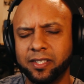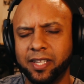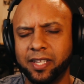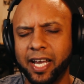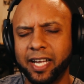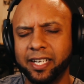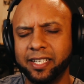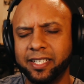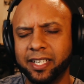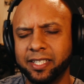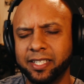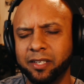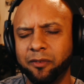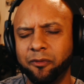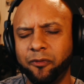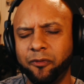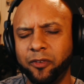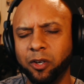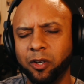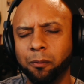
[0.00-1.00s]
that doesn't
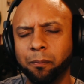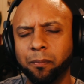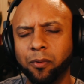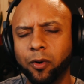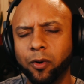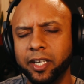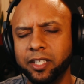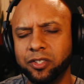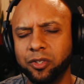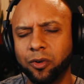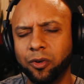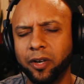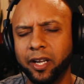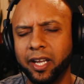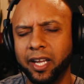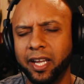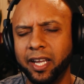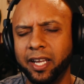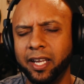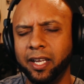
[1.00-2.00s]
feel boy
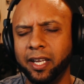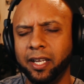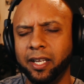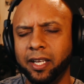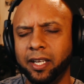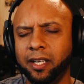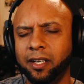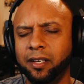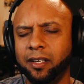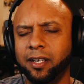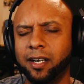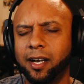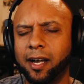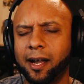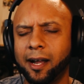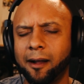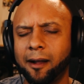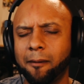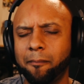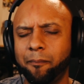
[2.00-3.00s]
toy,
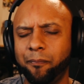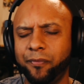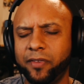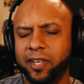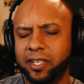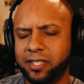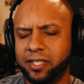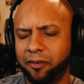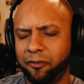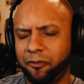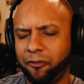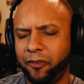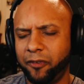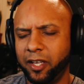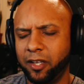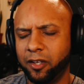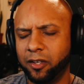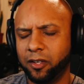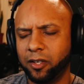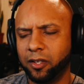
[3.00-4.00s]
doesn't
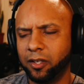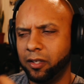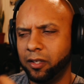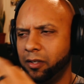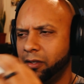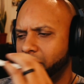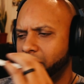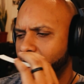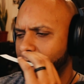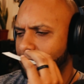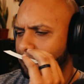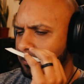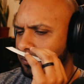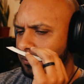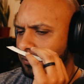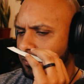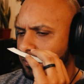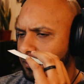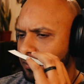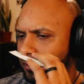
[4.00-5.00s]
feel
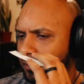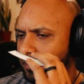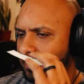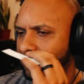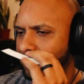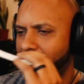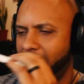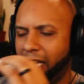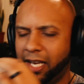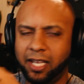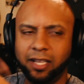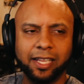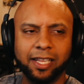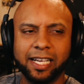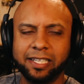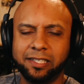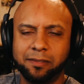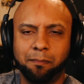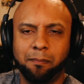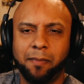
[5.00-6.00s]
any
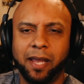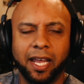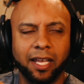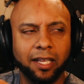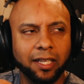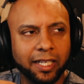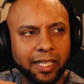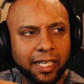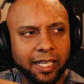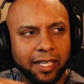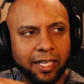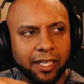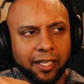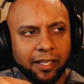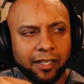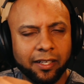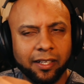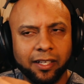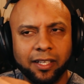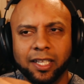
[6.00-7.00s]
less manly.
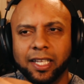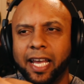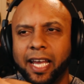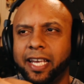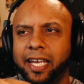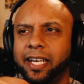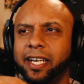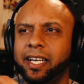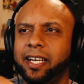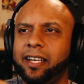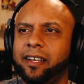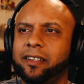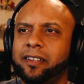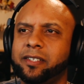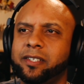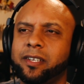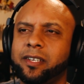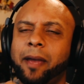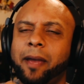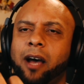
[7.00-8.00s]
Like
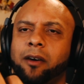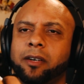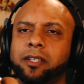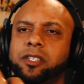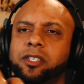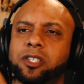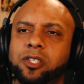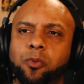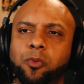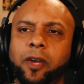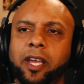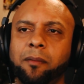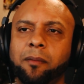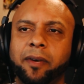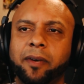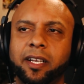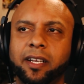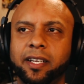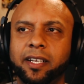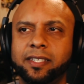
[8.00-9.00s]
somehow it's sweet,
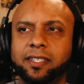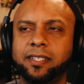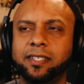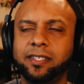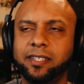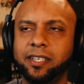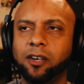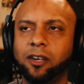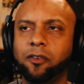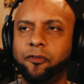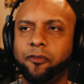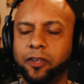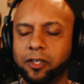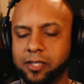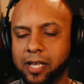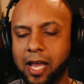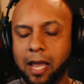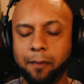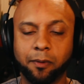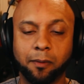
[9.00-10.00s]
but it still feels
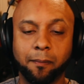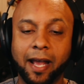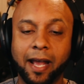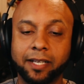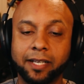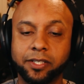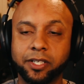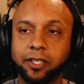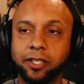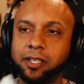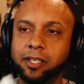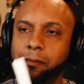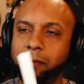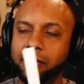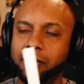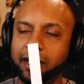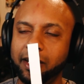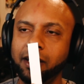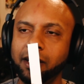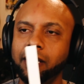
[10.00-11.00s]
hyper masculine to
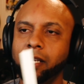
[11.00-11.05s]
me.